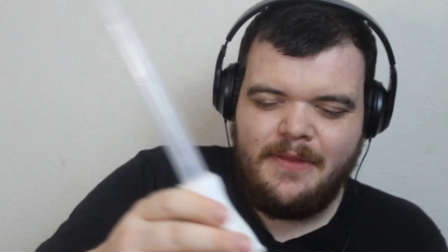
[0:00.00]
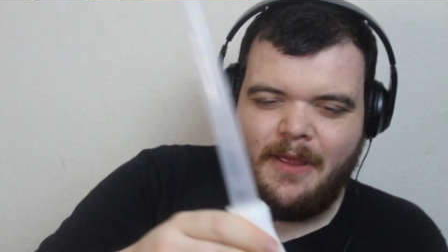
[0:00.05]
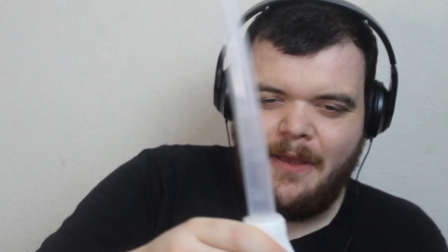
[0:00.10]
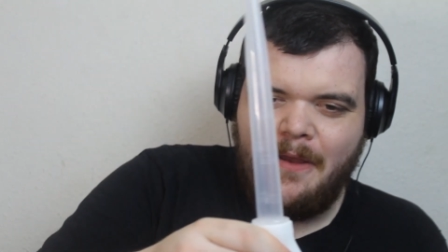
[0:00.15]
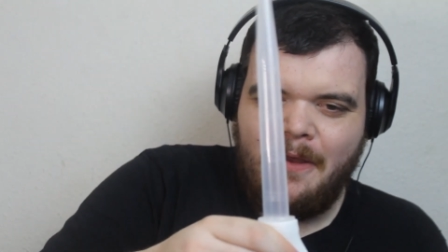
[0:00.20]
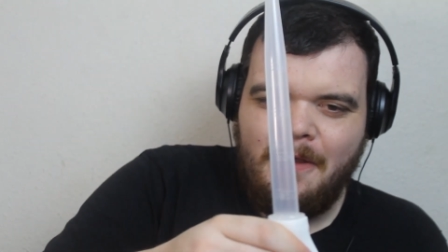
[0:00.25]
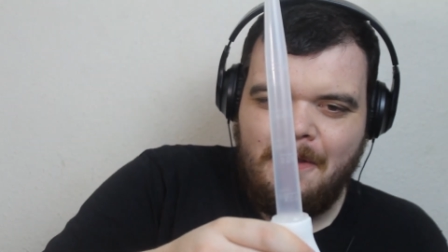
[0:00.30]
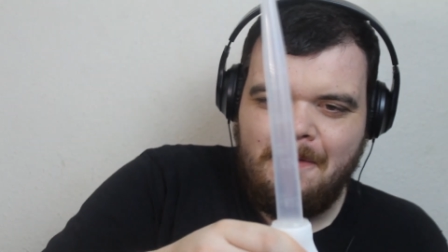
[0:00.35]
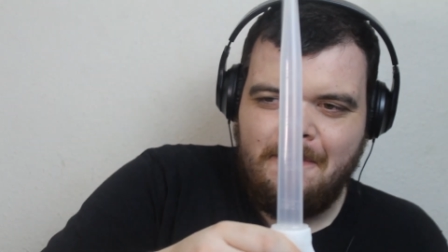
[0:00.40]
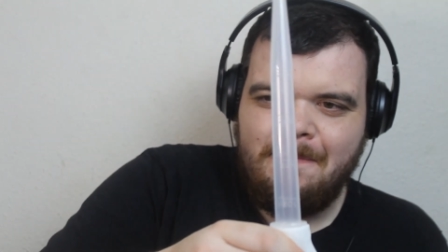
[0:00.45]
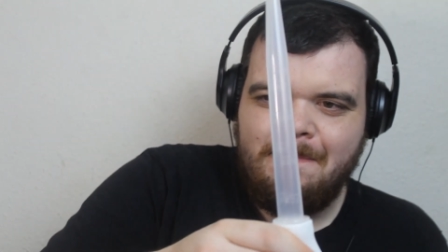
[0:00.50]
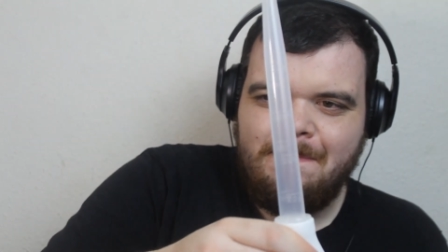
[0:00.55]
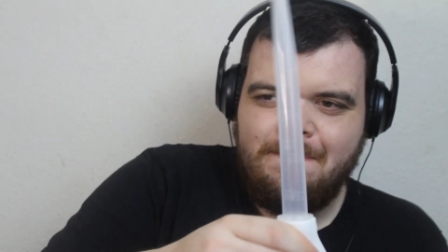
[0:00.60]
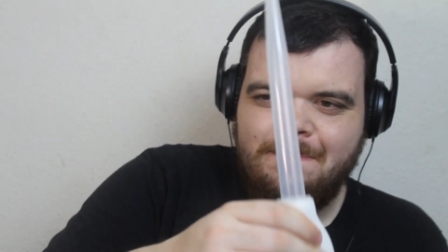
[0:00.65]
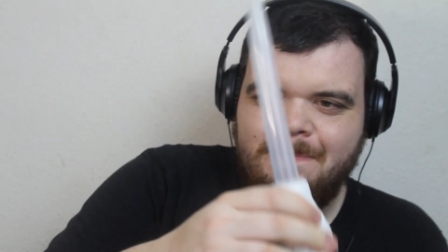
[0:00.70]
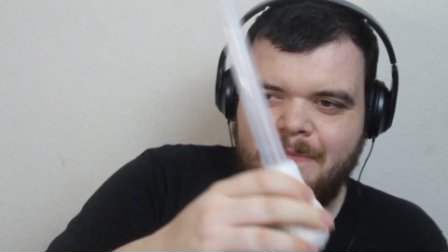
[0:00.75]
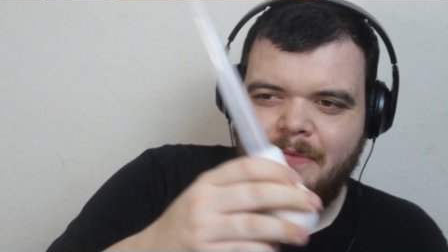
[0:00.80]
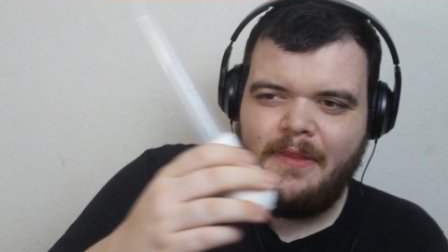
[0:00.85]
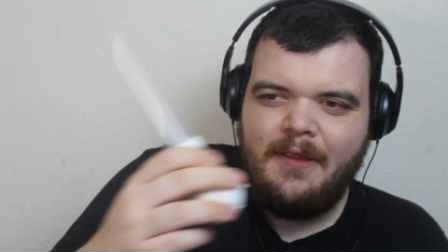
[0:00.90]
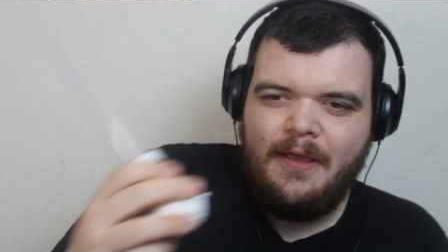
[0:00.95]
um,
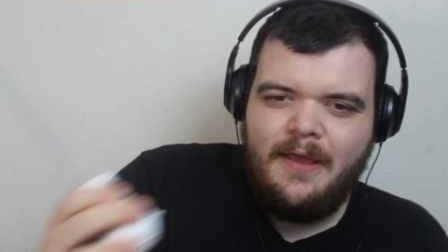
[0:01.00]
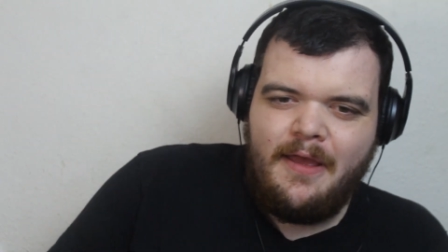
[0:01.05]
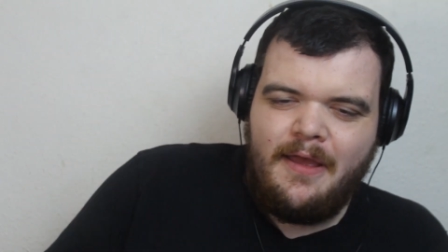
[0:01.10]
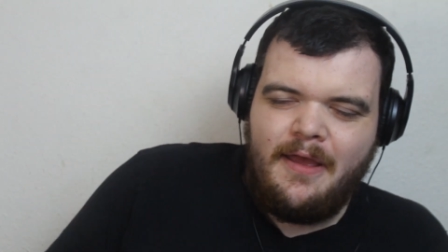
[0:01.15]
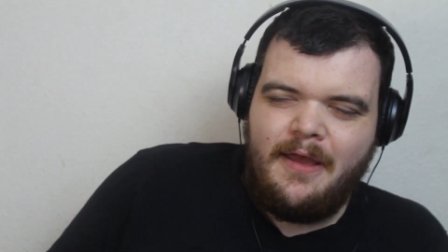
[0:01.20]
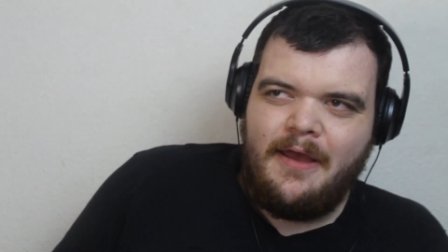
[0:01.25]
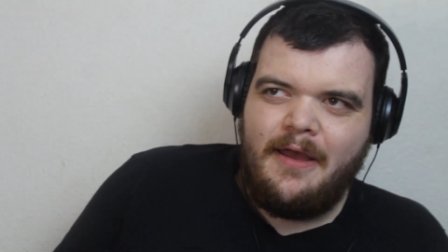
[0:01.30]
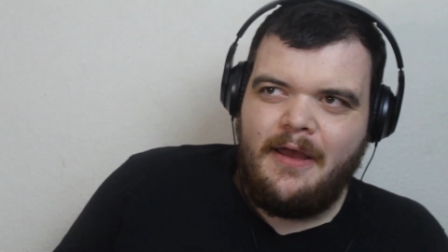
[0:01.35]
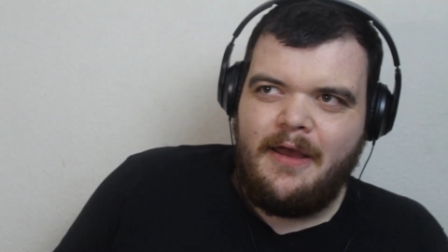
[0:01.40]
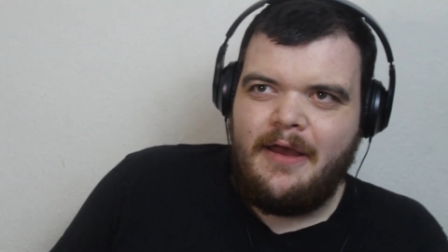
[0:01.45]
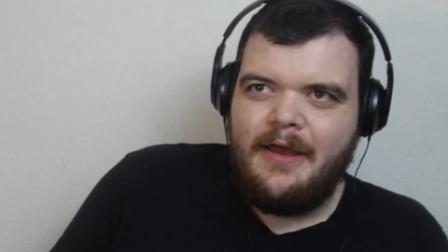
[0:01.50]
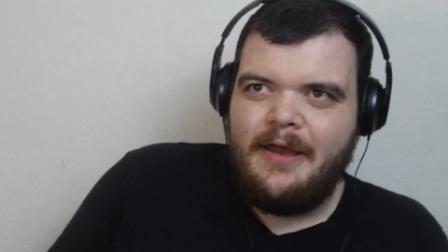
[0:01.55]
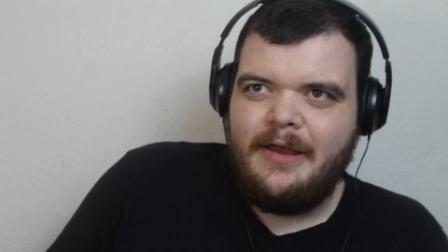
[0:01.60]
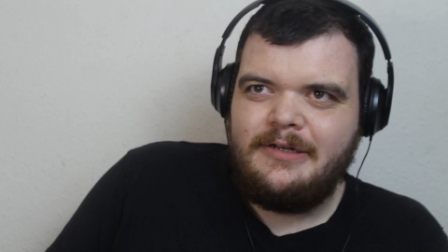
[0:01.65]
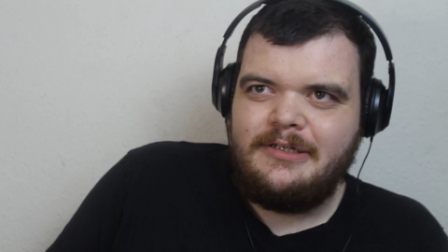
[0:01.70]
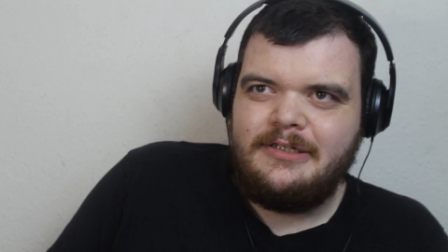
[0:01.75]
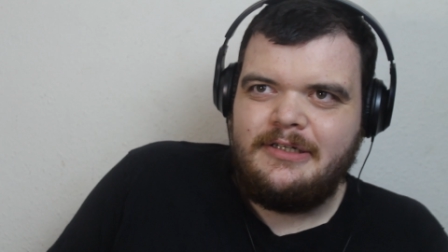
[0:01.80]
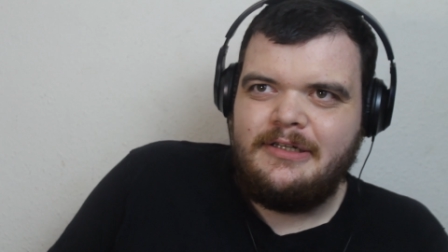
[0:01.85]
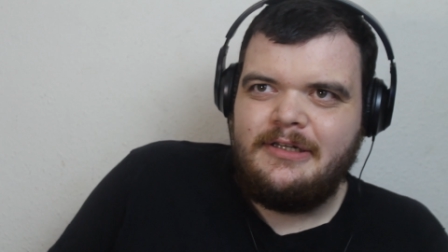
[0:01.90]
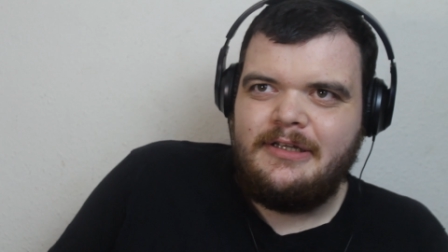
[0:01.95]

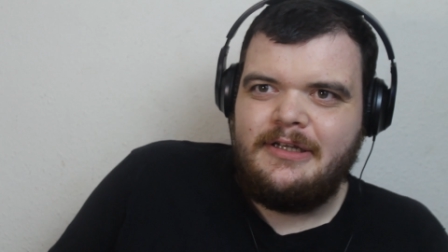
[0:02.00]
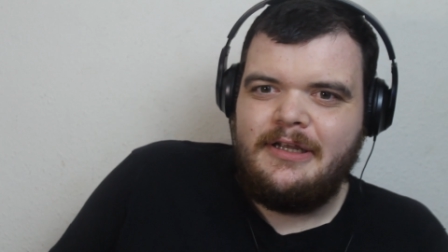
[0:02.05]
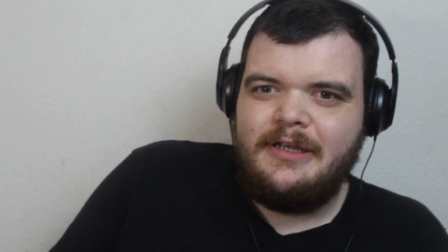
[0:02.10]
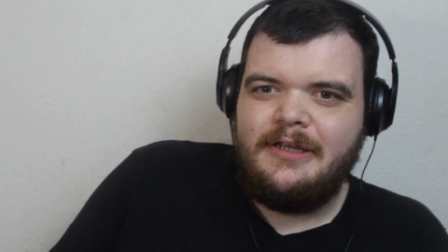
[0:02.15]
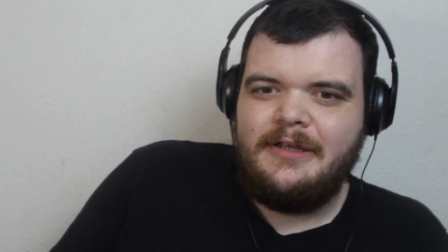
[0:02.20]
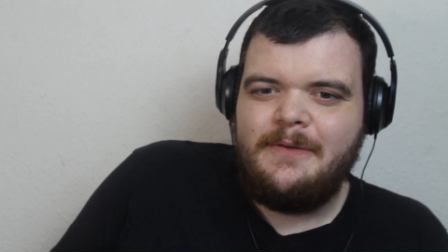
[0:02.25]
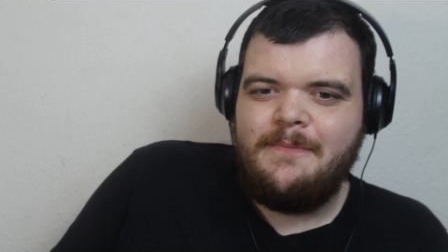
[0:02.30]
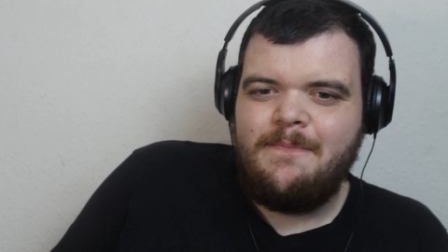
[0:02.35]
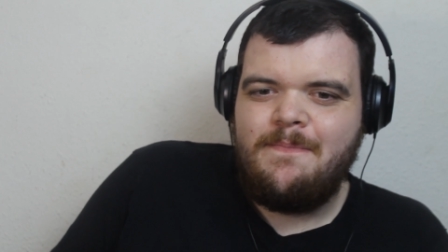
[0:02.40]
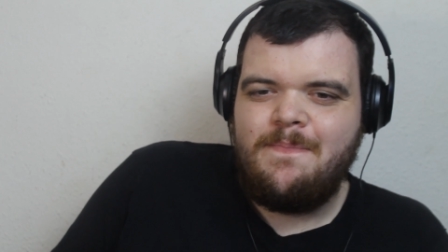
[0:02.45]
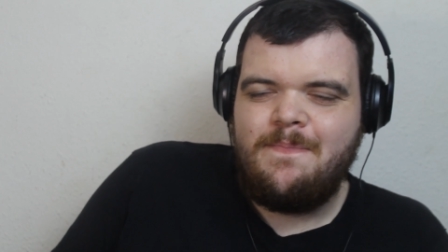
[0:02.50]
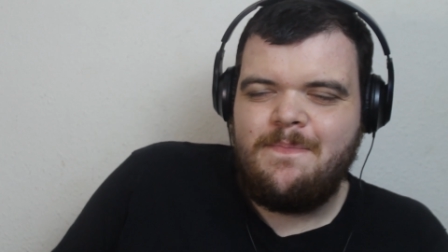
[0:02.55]
actually